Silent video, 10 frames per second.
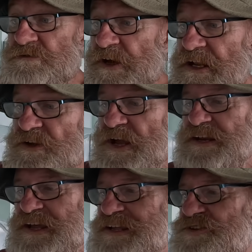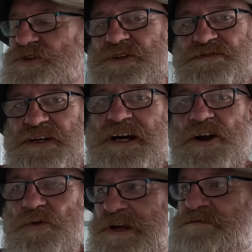value, and it sort of
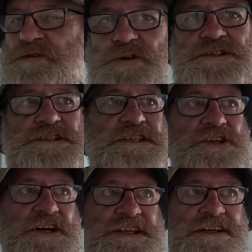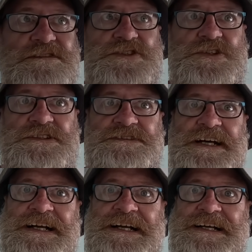reinforces this idea of sort of,
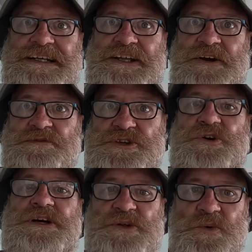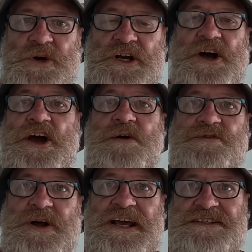you know, doing the work. I know
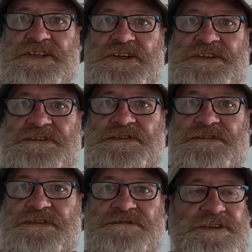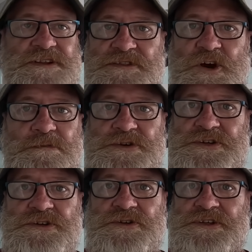everyone hasn't got the
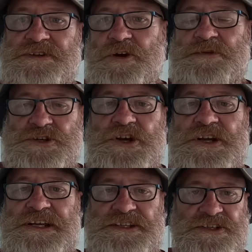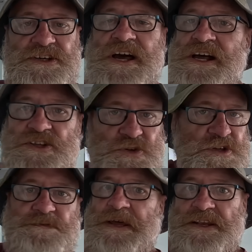option or the opportunity to sort of
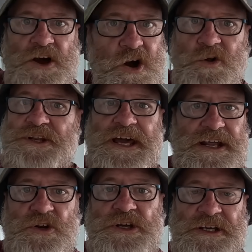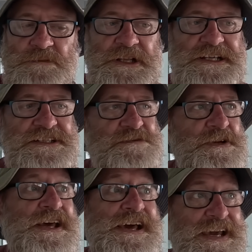spend a whole day looking at places,
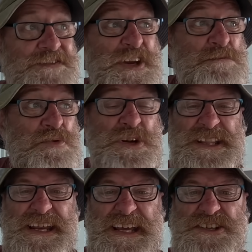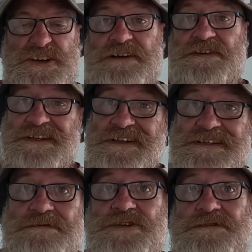but if you can put in that extra effort,
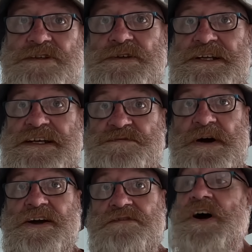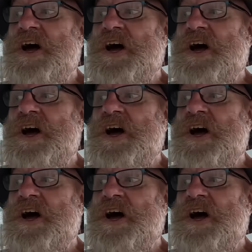sometimes it really does pay off.